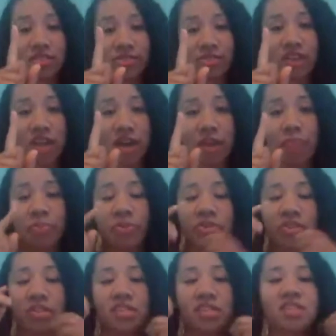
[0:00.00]
top.
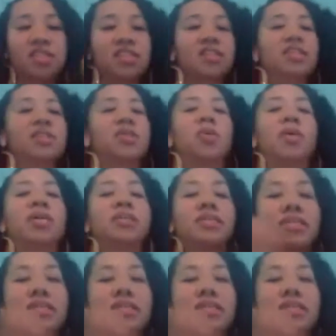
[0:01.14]
Who else is